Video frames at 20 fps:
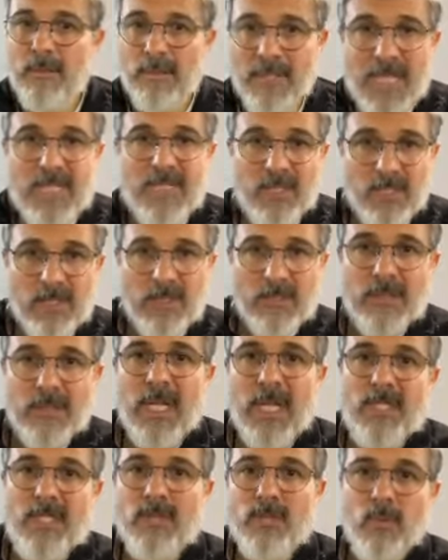That's
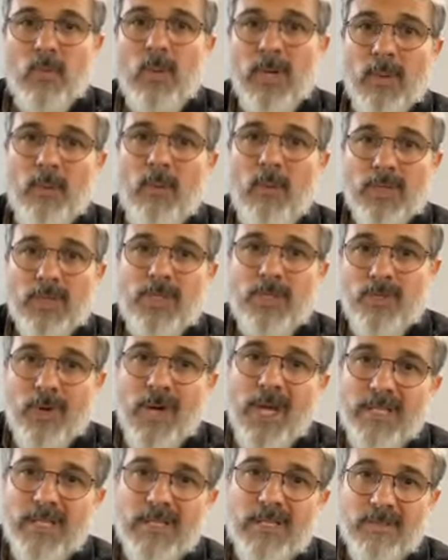what was
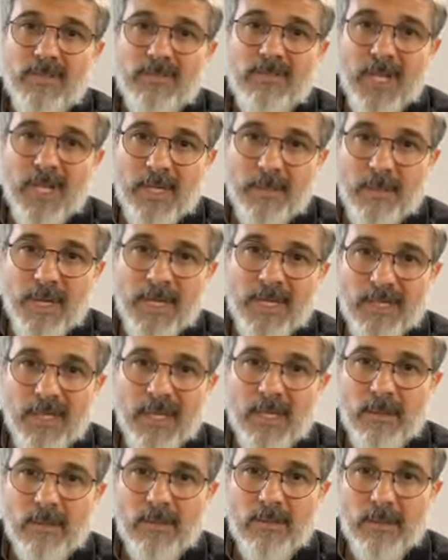attracted to Vlad back
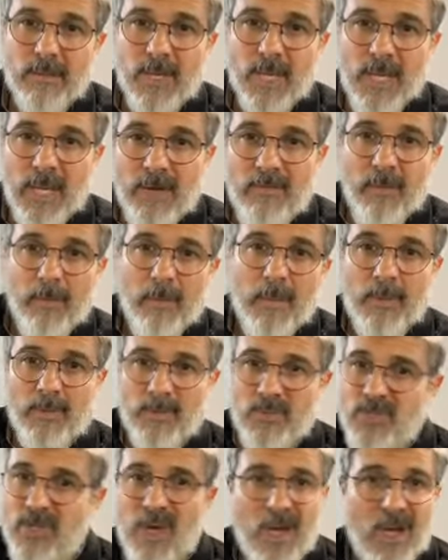then. Okay, everybody
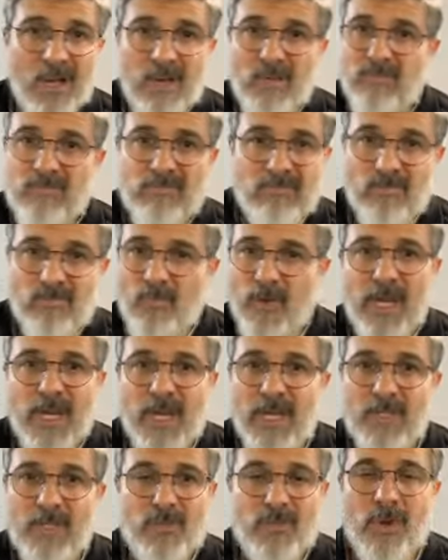was young,
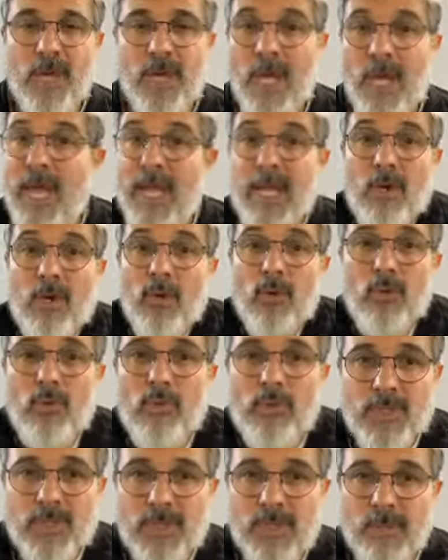ready to scrap. I didn't know who
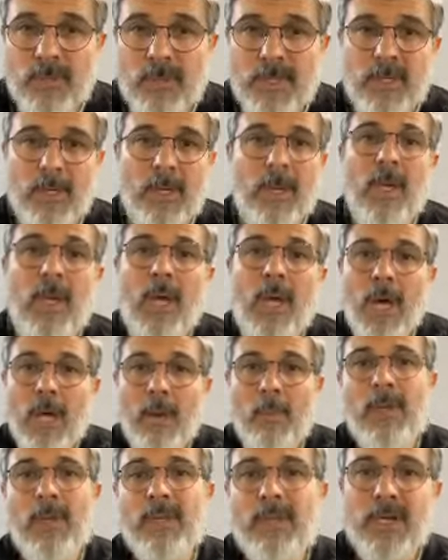was going to be there. I
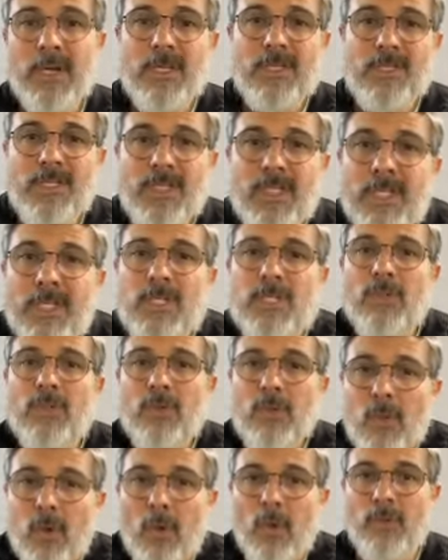went there. I see this
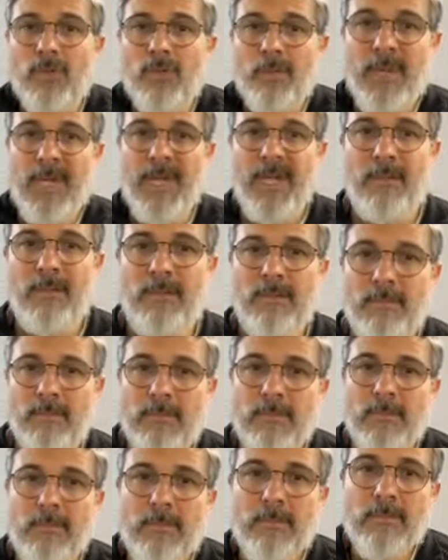older man,
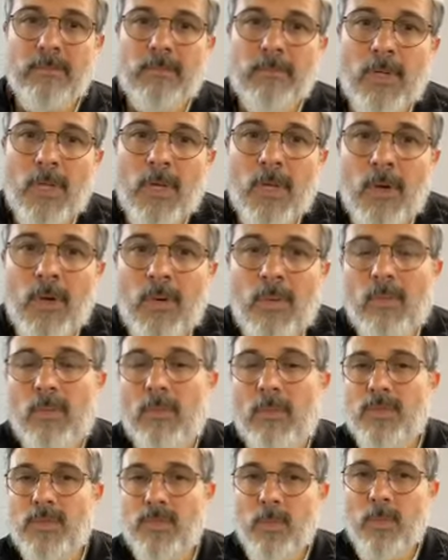you know,
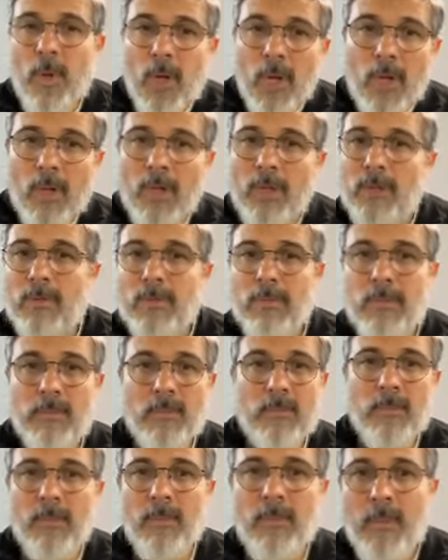small,
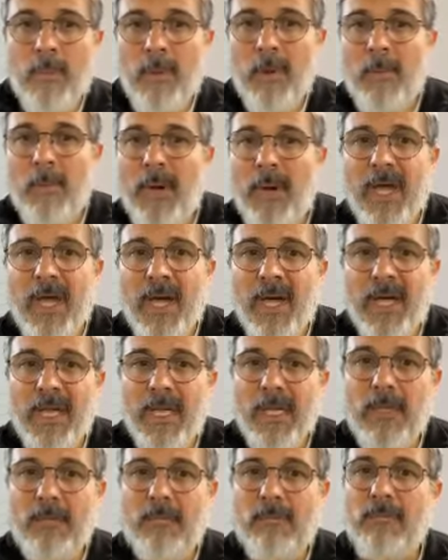about my
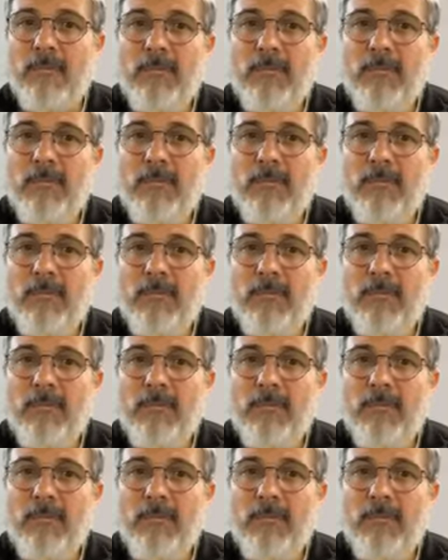height,